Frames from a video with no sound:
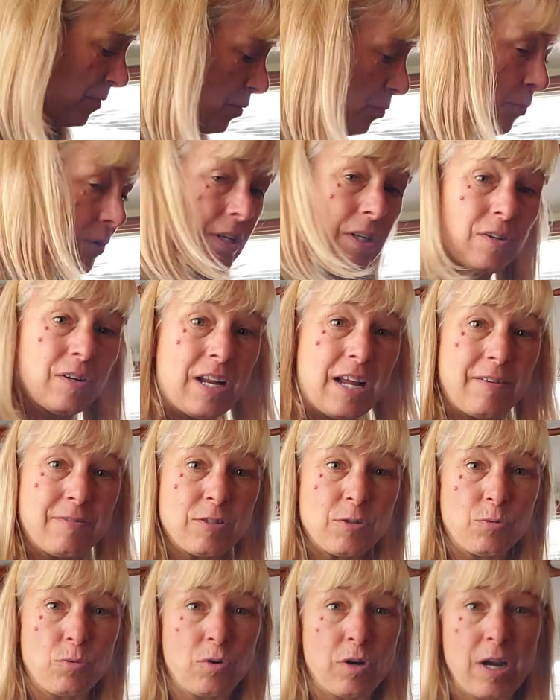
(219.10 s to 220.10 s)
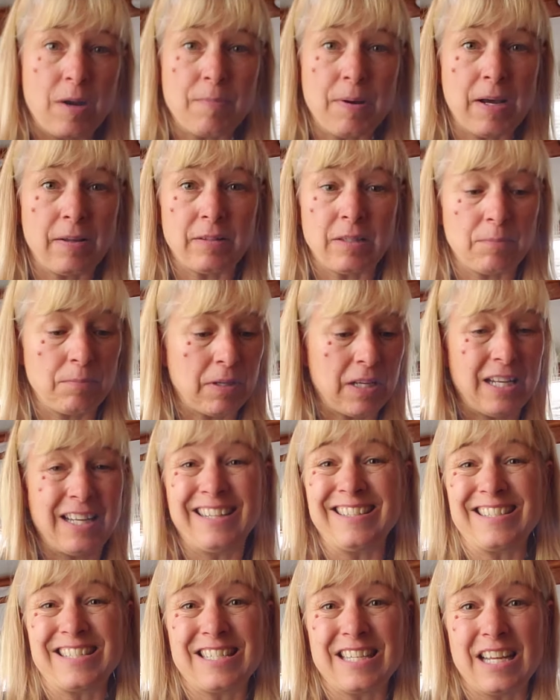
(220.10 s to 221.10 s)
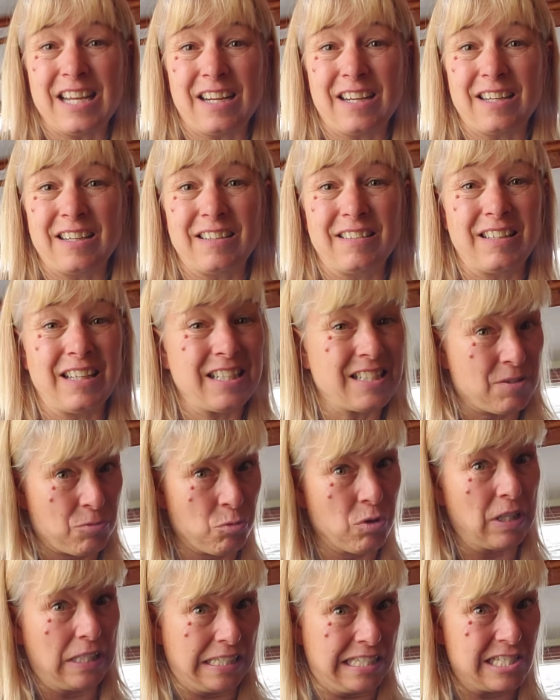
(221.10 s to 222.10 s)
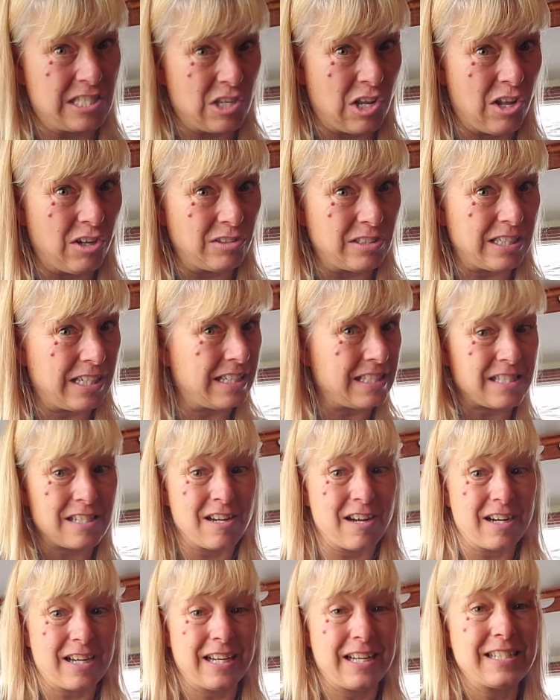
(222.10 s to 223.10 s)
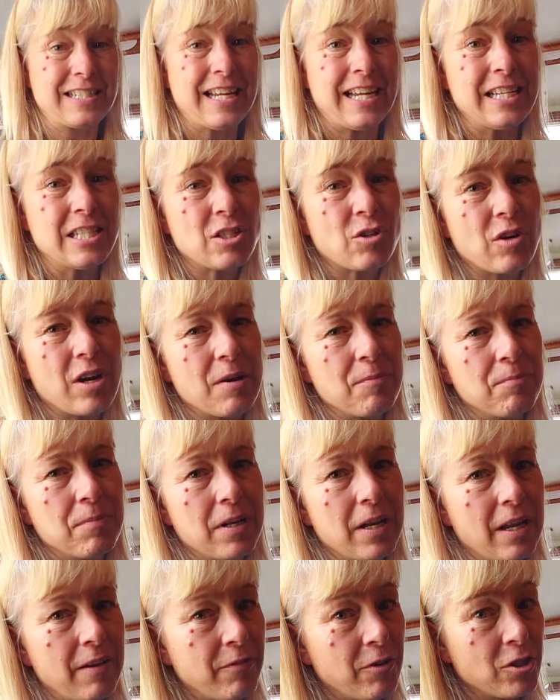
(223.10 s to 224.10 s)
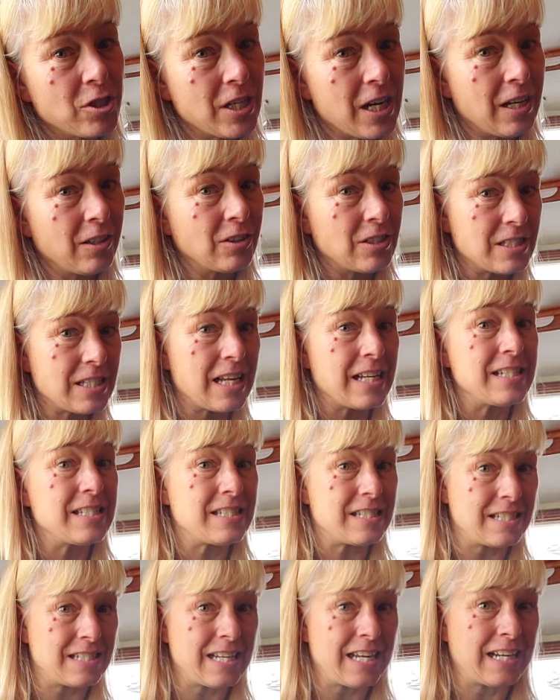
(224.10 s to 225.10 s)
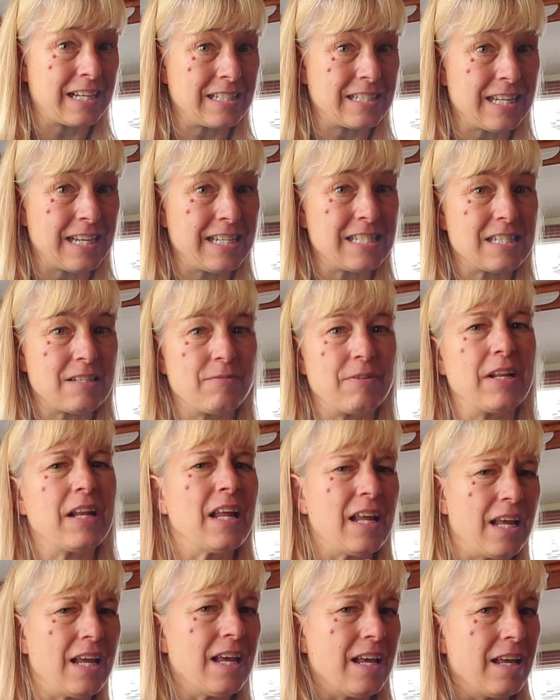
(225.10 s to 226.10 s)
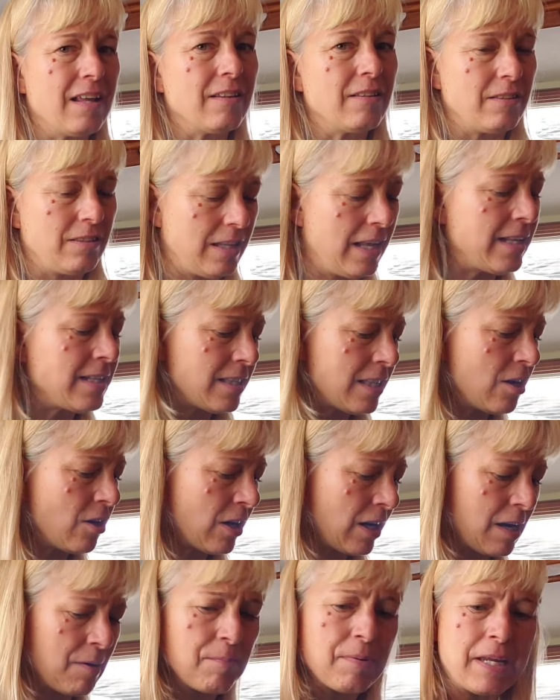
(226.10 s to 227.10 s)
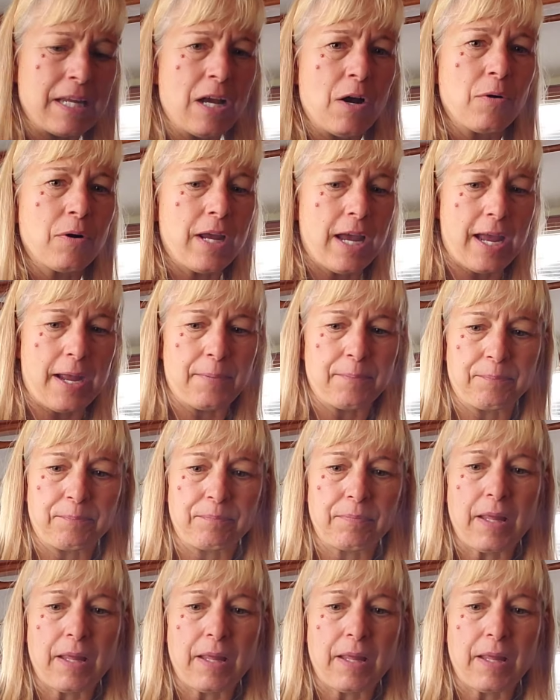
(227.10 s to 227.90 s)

We don't have to worry about them getting sick. It's really salty. It's not going to taste great, but if your child decides to take a taste of it, they're going to be okay.